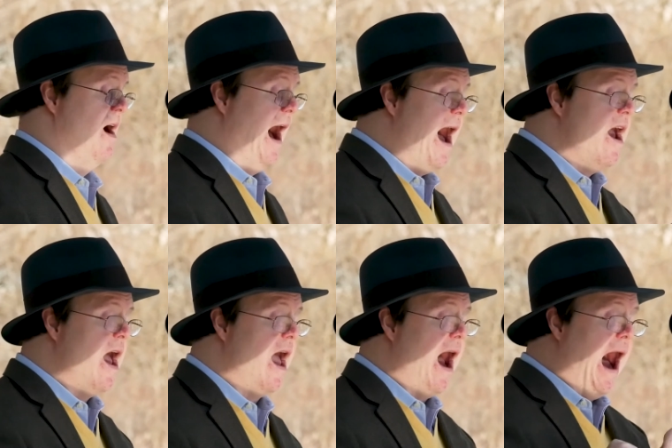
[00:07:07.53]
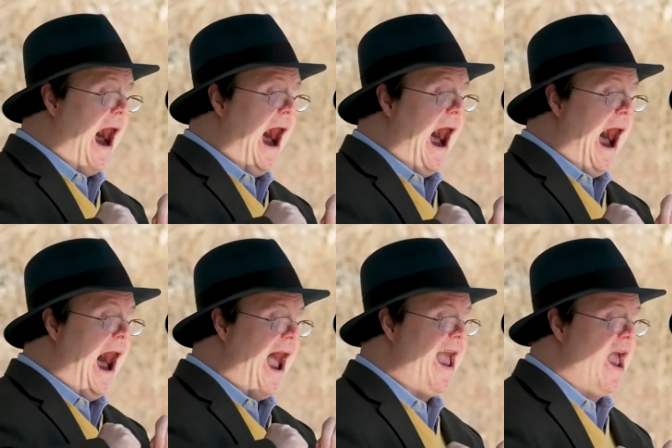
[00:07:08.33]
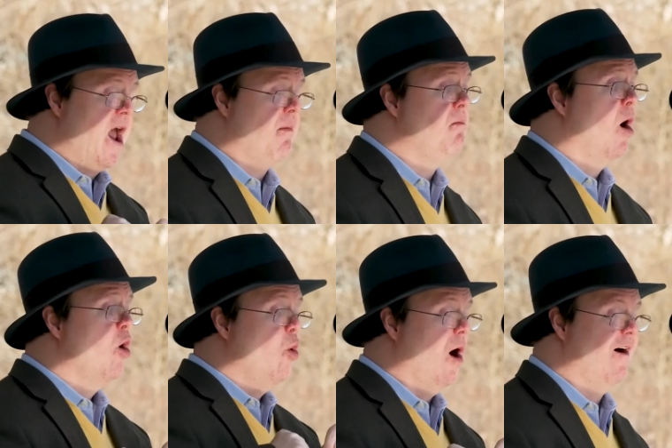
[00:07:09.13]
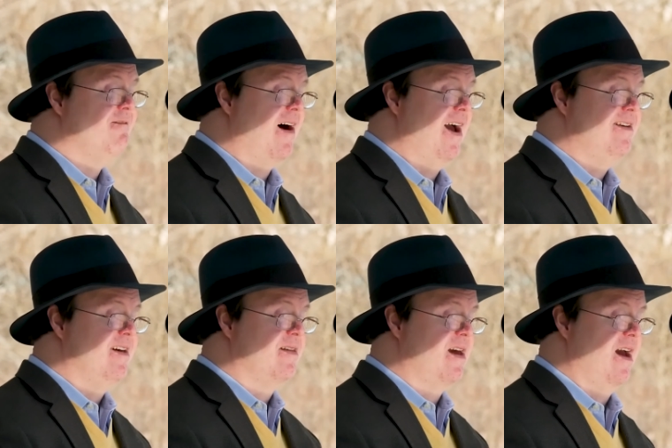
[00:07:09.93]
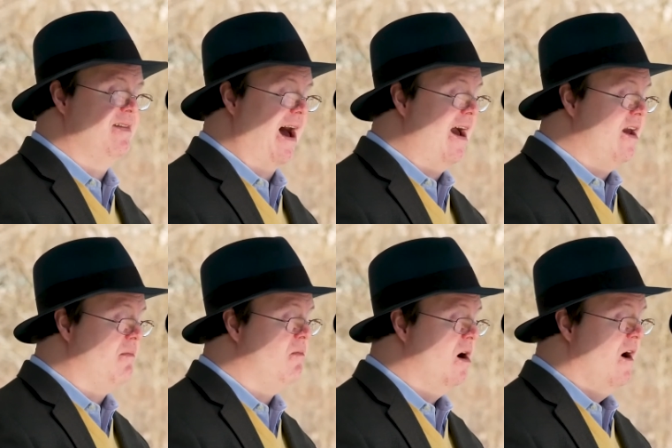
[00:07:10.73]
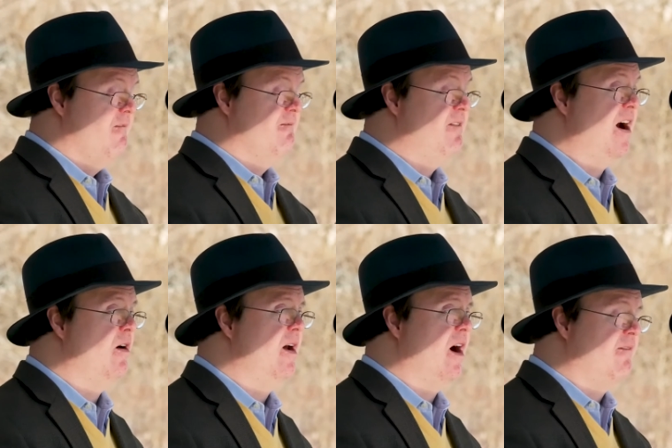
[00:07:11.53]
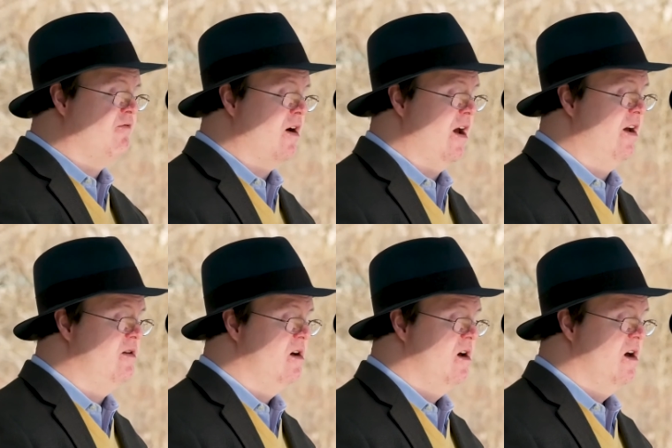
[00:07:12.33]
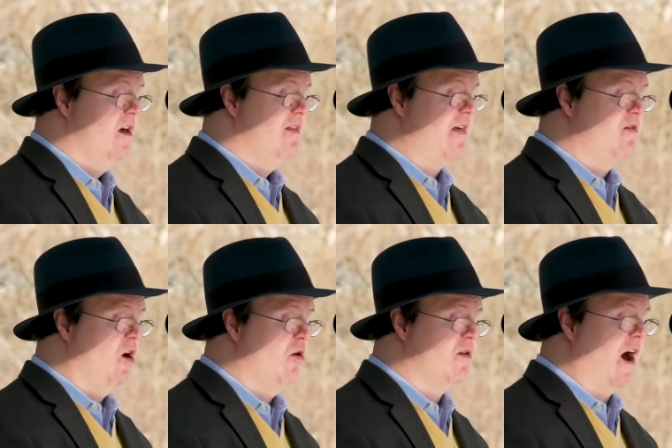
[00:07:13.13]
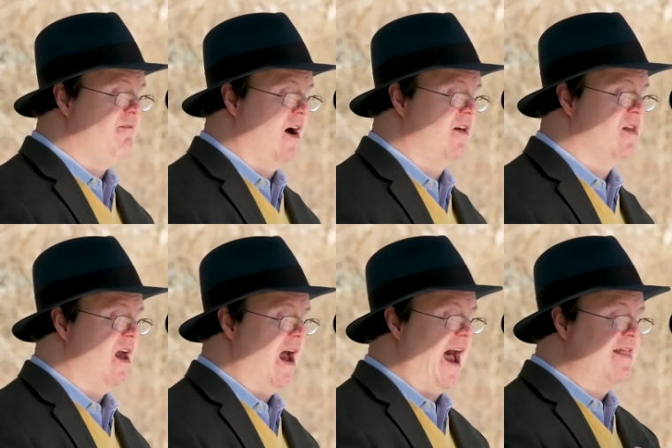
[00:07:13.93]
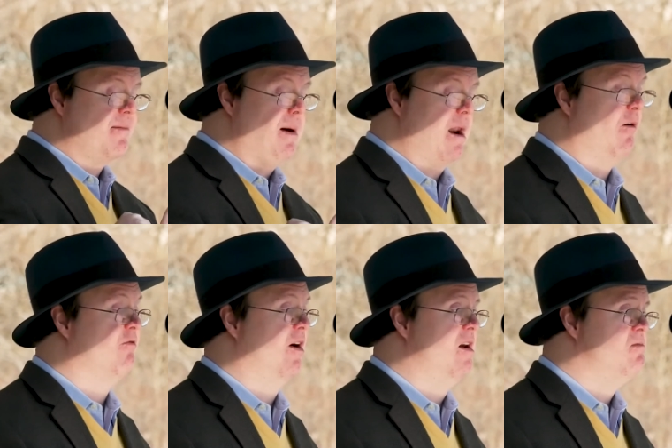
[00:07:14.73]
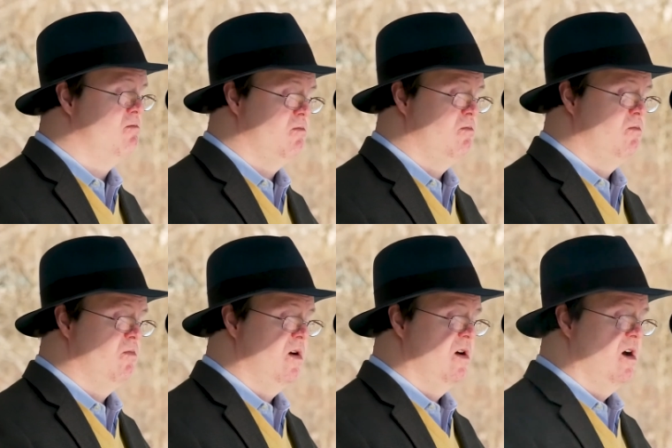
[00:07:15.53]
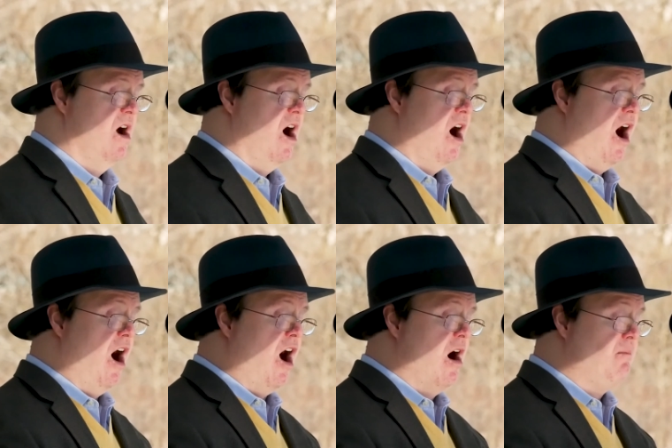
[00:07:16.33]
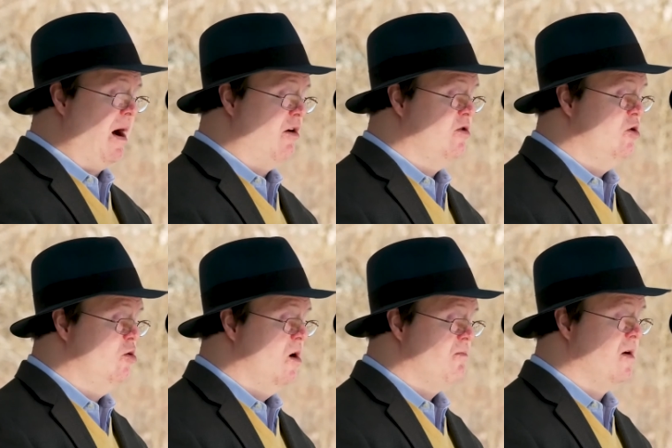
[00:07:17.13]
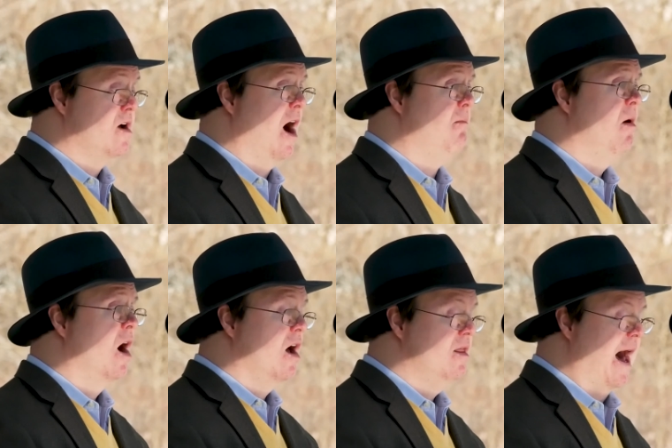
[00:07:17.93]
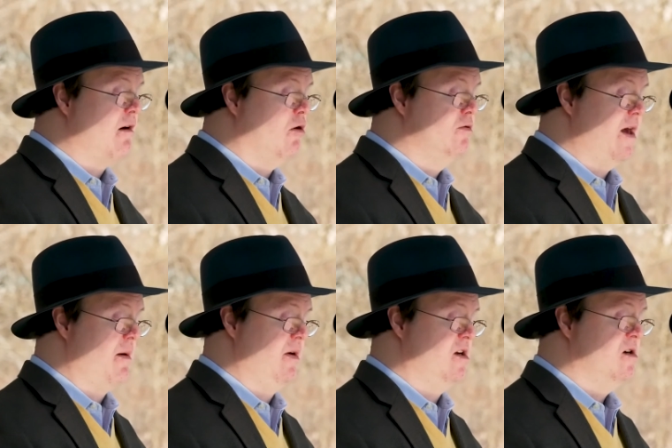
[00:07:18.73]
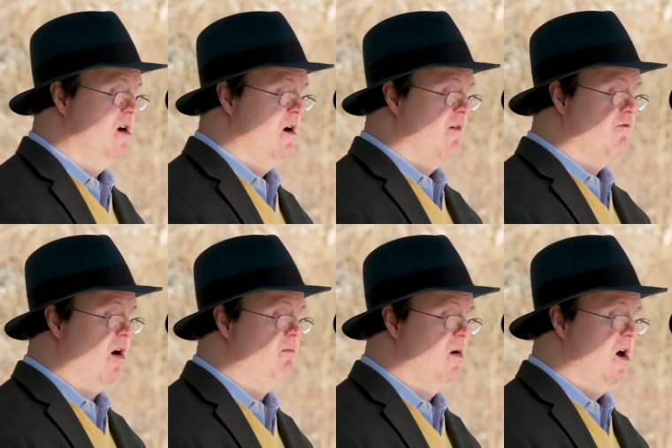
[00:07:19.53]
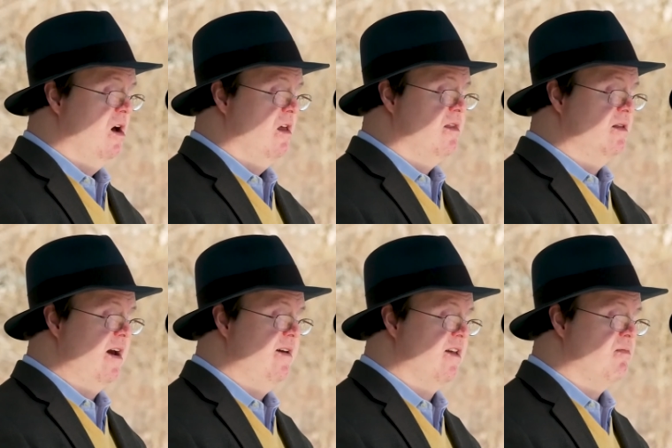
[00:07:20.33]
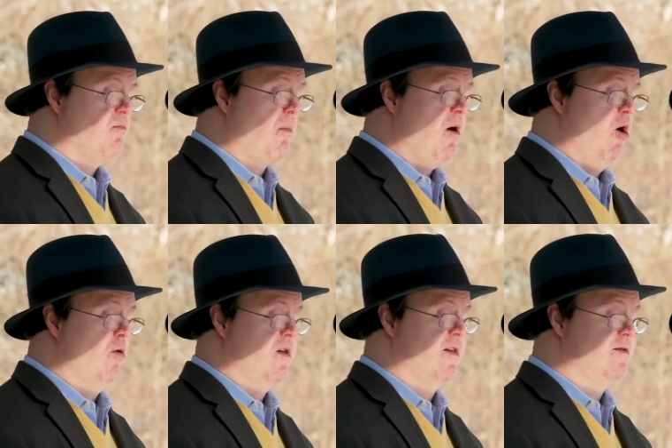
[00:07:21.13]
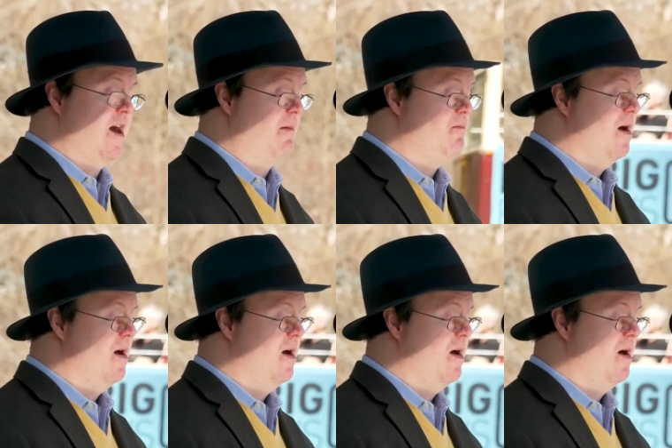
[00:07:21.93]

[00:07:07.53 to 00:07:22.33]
I, I am qualified to say that I am very afraid that those of us at the battlefront are about to become collateral damage from the latest proposed step